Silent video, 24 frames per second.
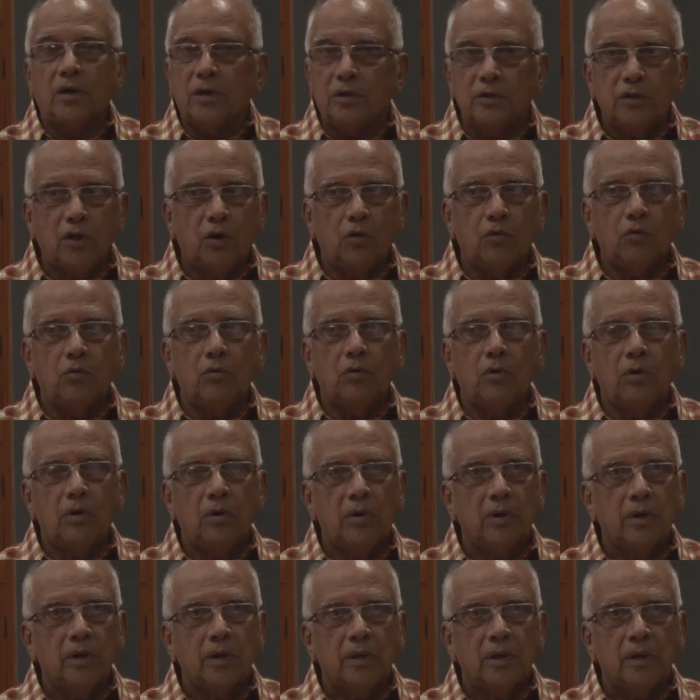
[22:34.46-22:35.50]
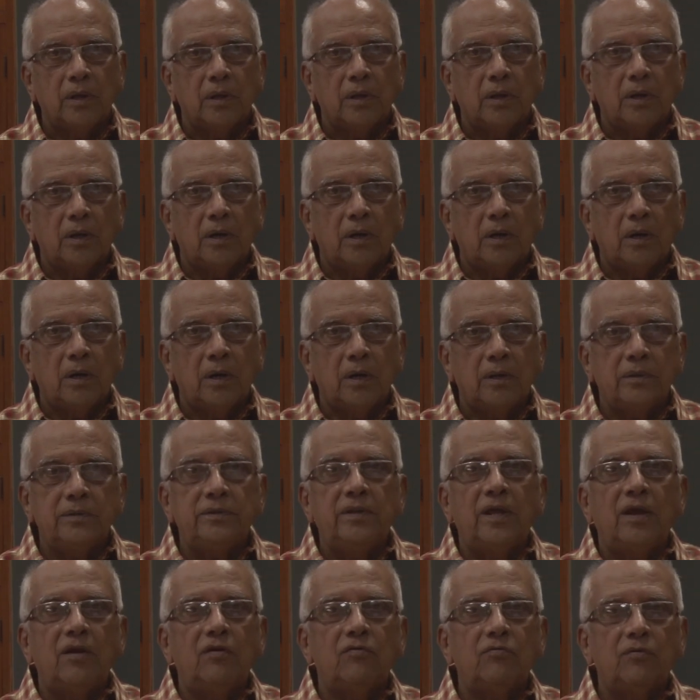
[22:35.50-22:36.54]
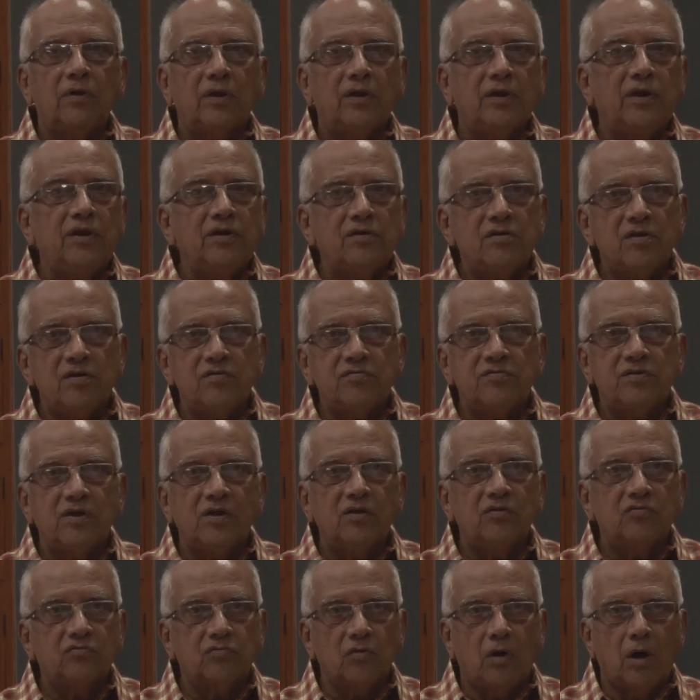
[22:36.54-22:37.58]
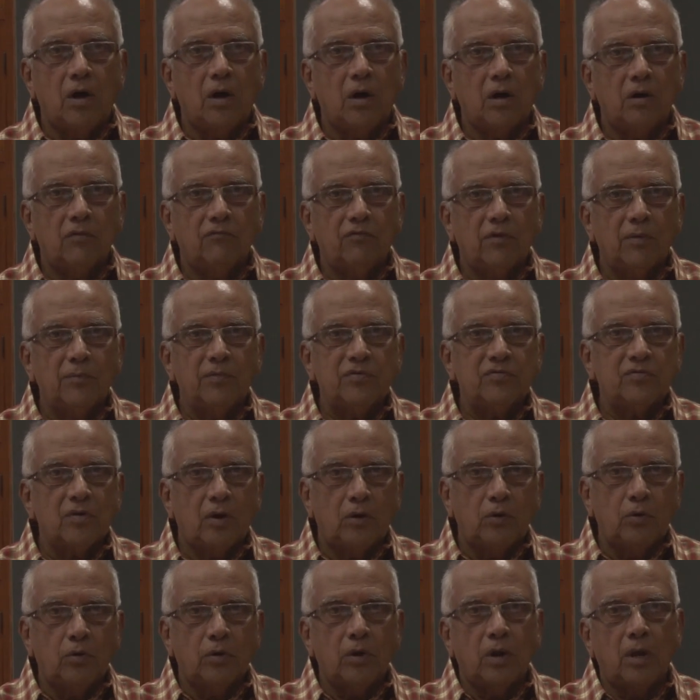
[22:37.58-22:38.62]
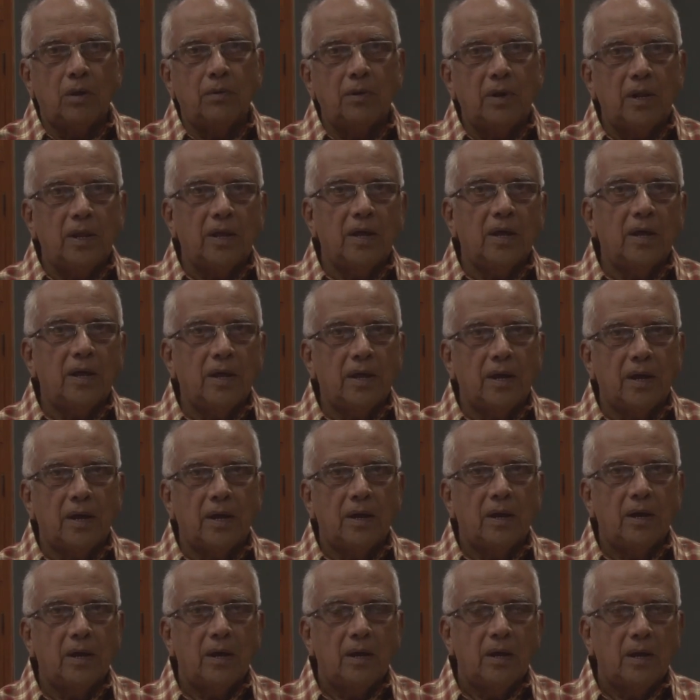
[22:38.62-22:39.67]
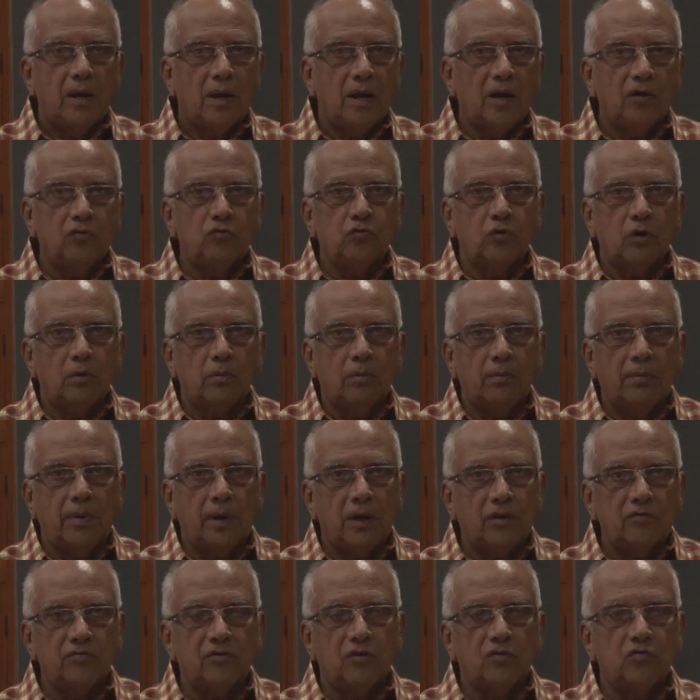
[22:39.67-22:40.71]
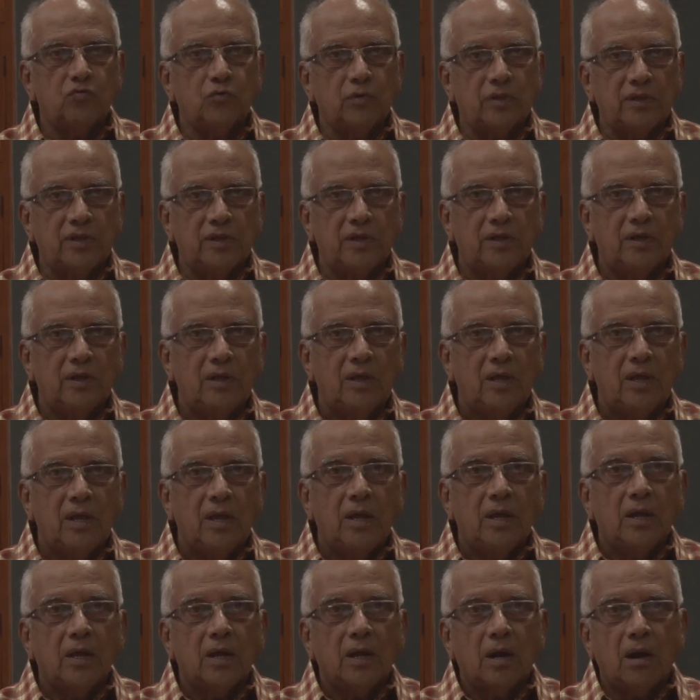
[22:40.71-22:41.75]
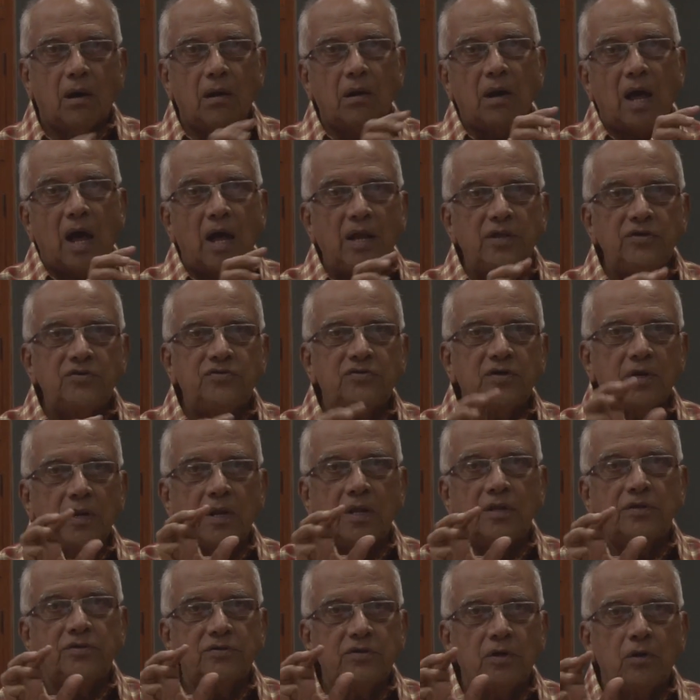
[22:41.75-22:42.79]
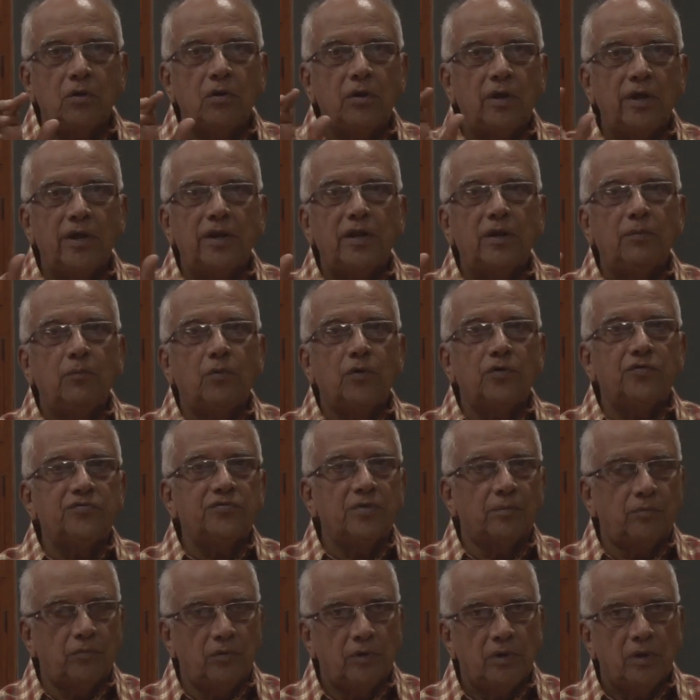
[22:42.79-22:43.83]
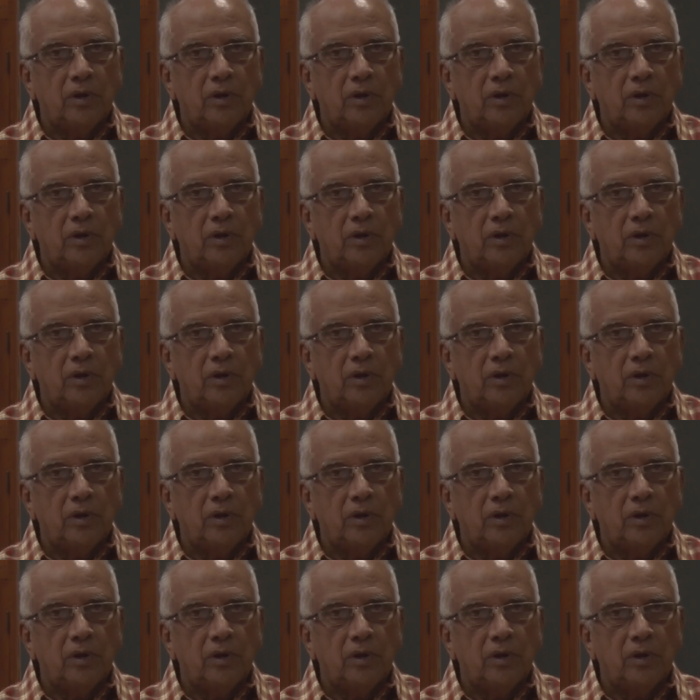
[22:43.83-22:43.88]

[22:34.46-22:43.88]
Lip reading: Now, there is an interesting song for Mr. Allu Ramalingaya and Surabhi Balasaraswati called Anchal Anchalu Leni Mocham.